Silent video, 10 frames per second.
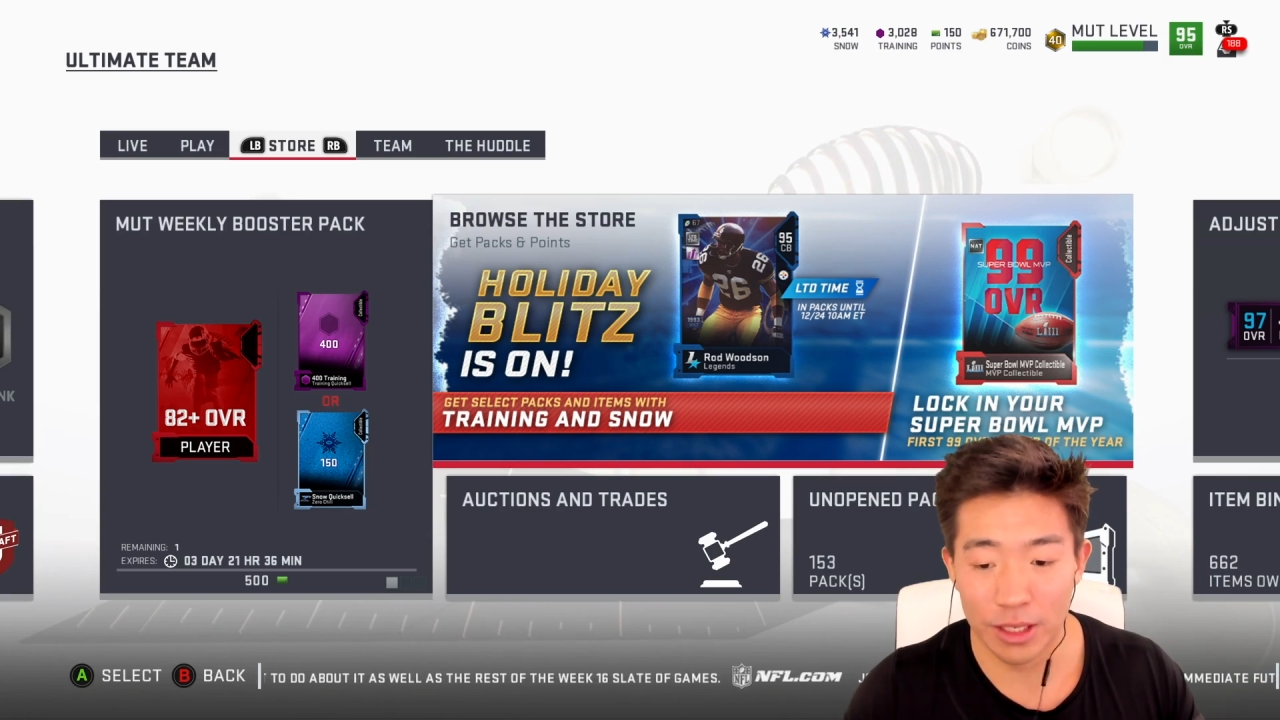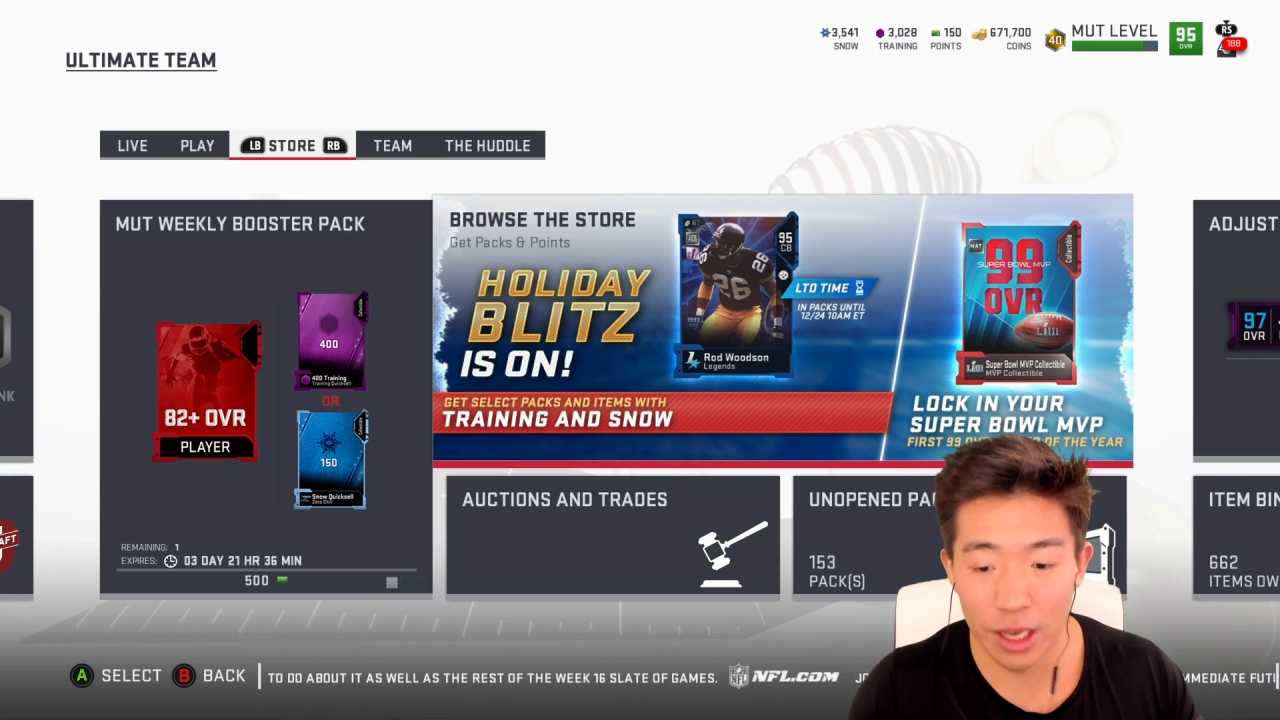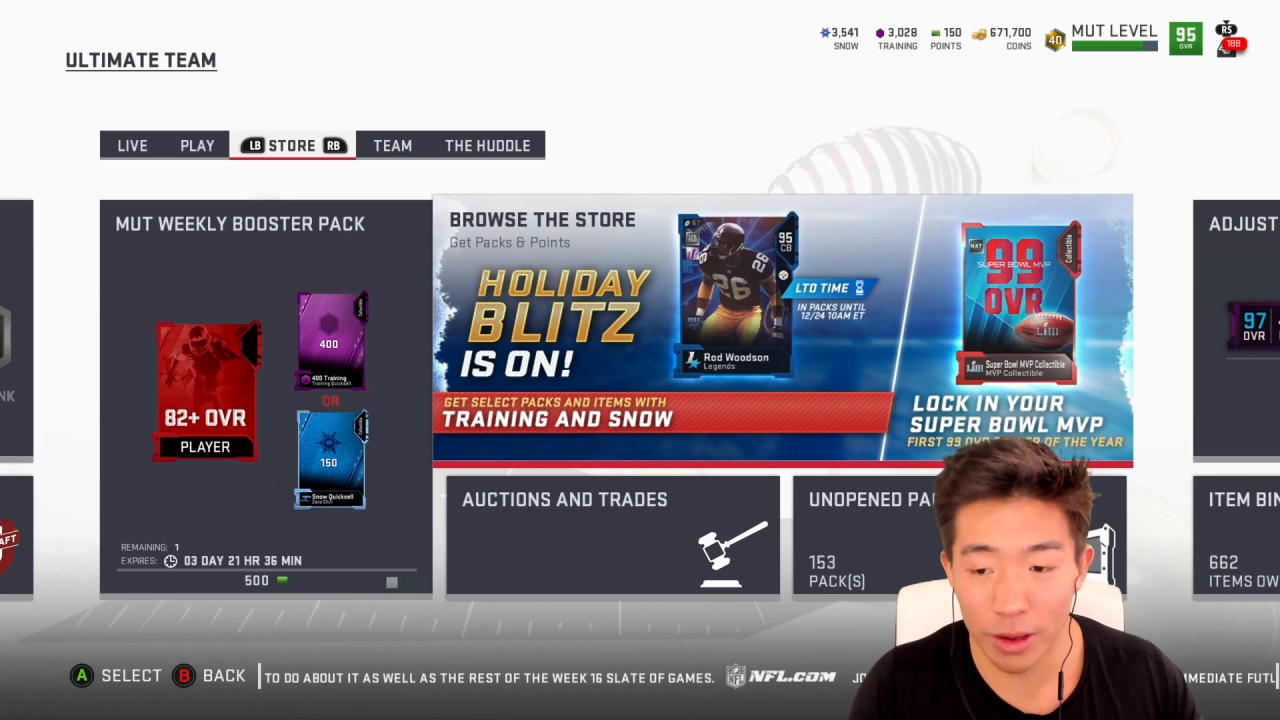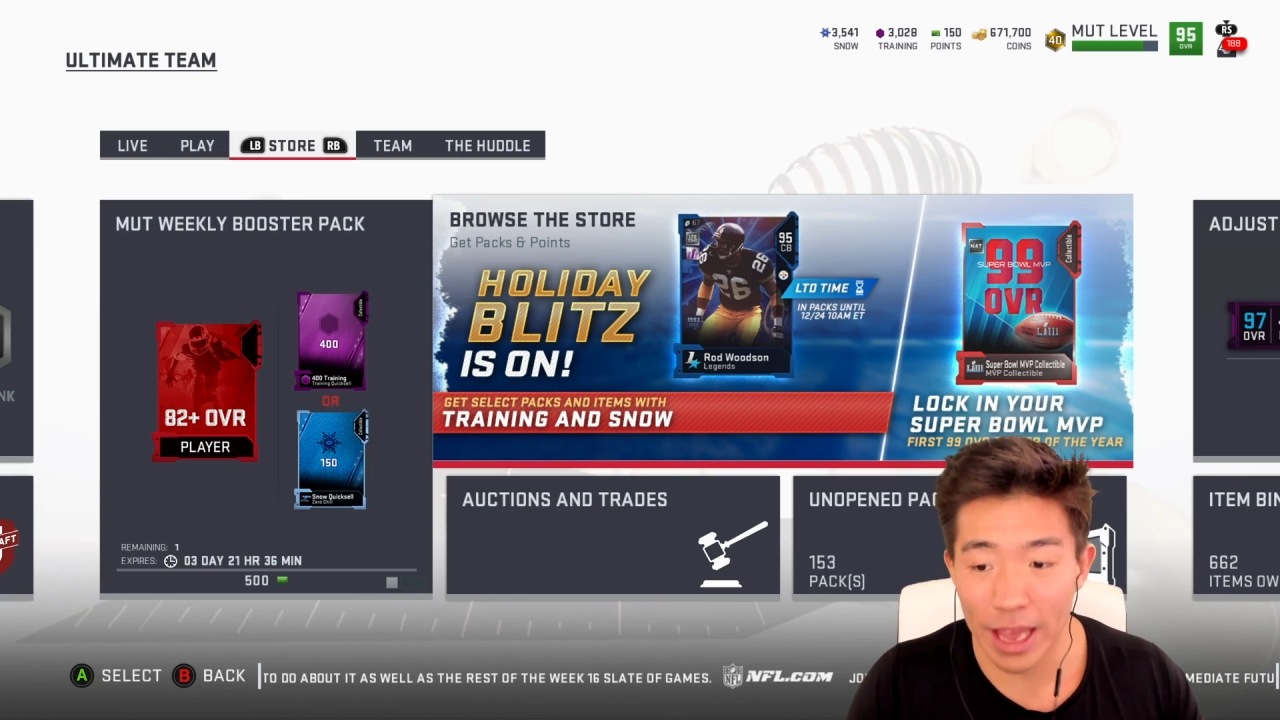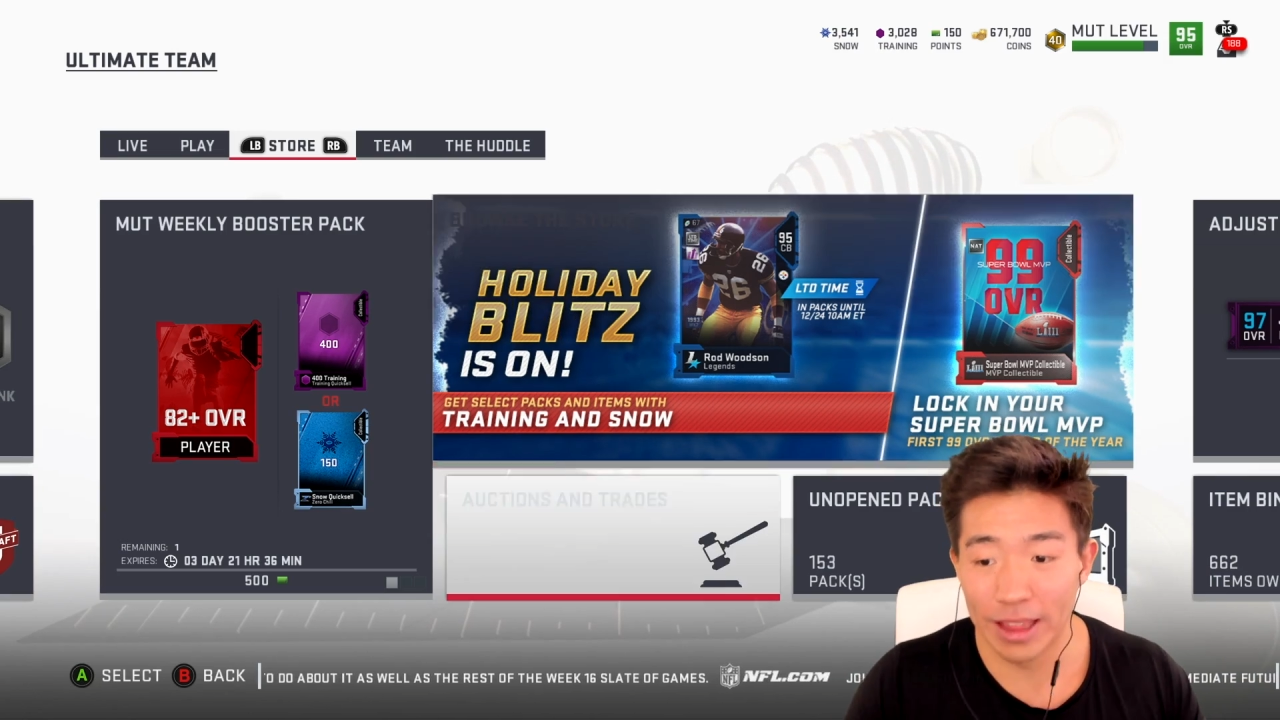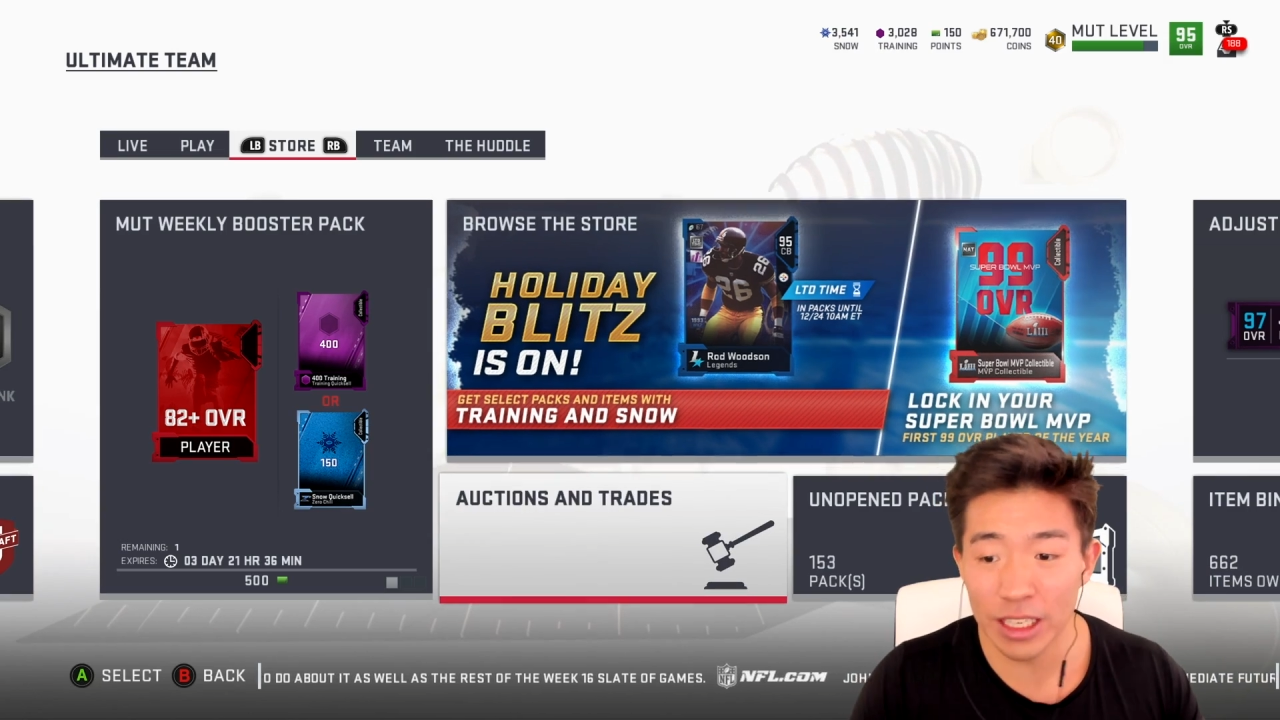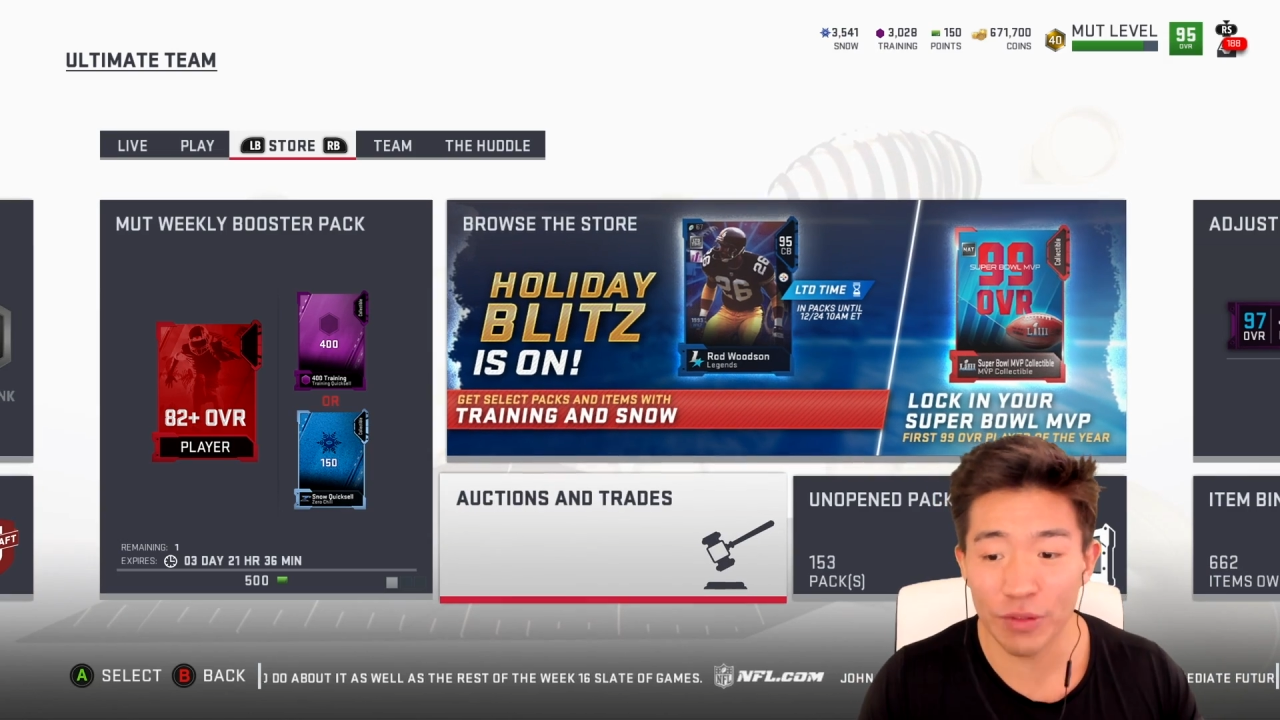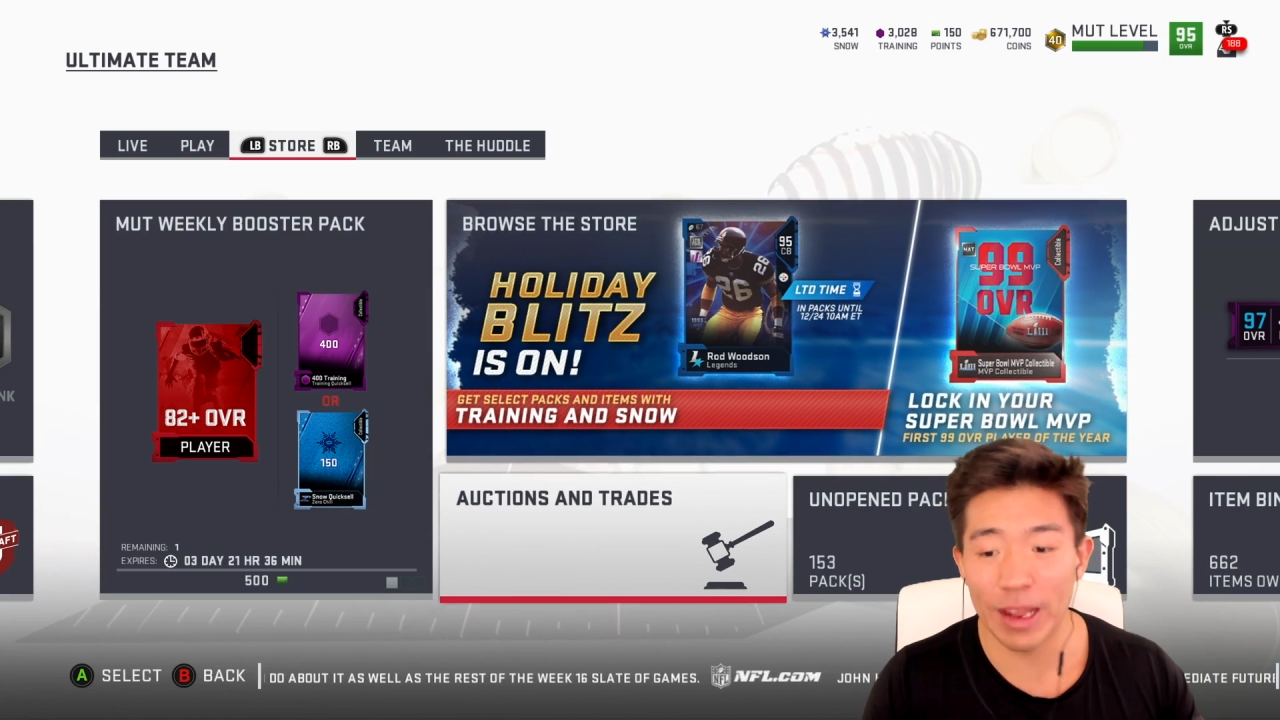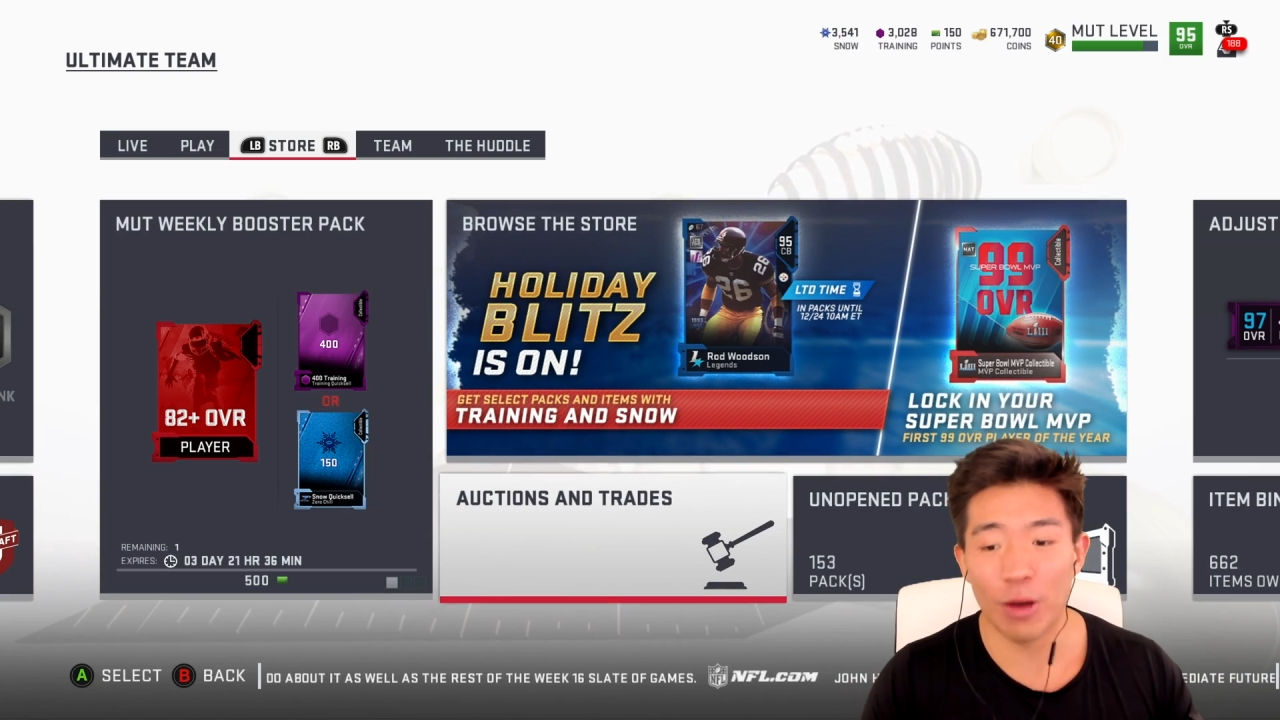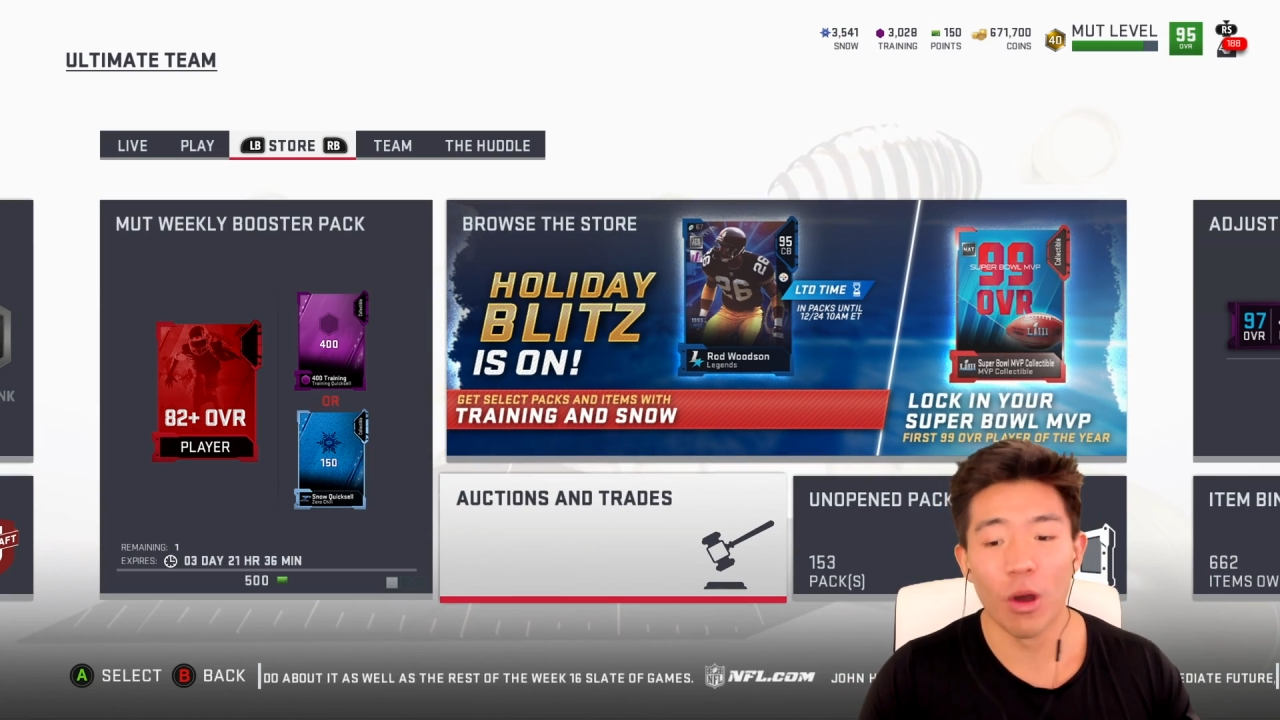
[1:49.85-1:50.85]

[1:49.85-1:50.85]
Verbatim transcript: So yeah, in this video,